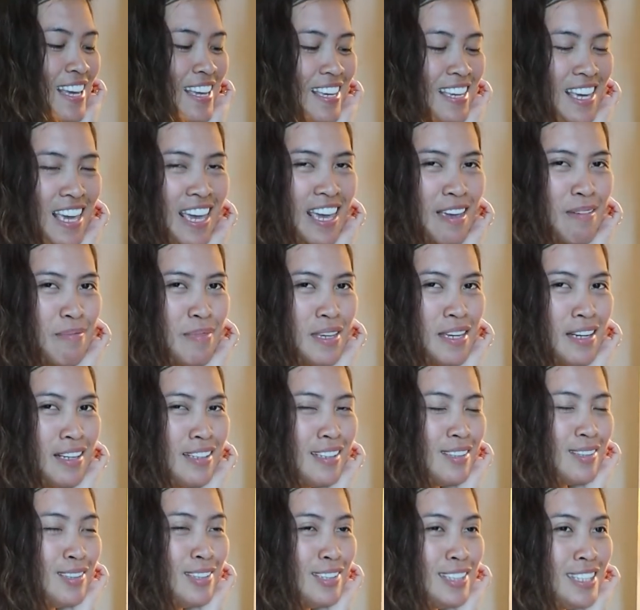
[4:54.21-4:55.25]
came here
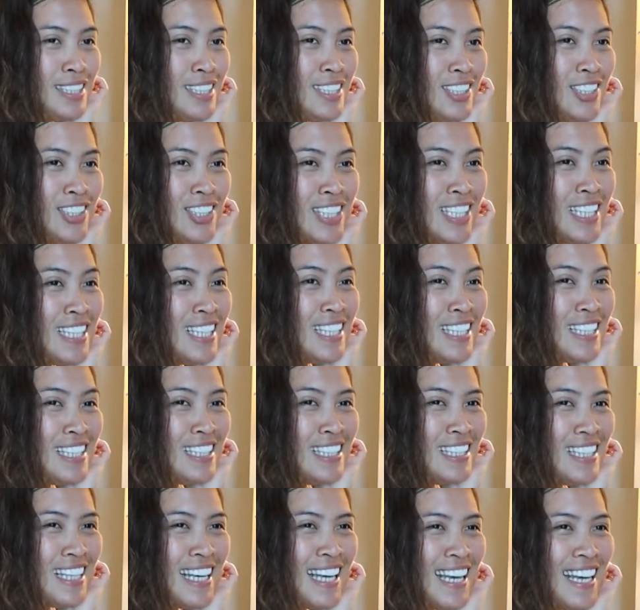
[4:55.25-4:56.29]
to just chill
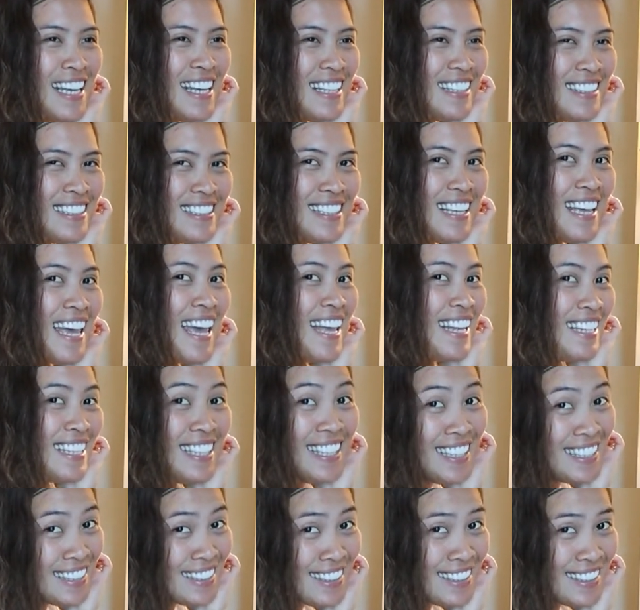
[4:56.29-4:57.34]
and
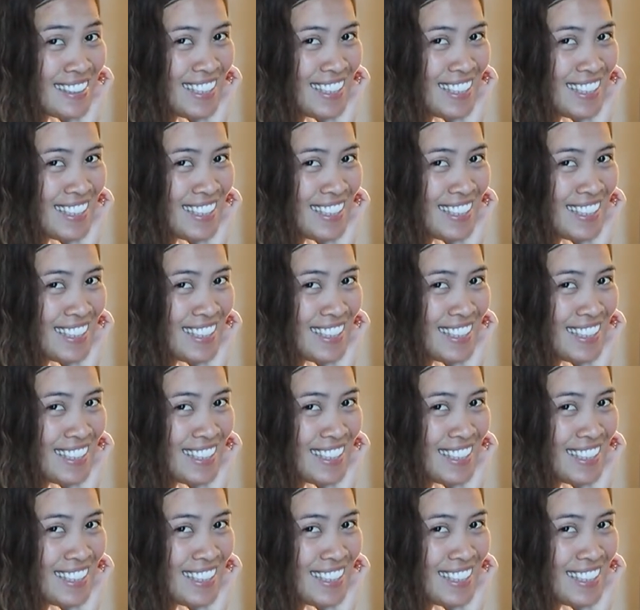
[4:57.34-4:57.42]
edit.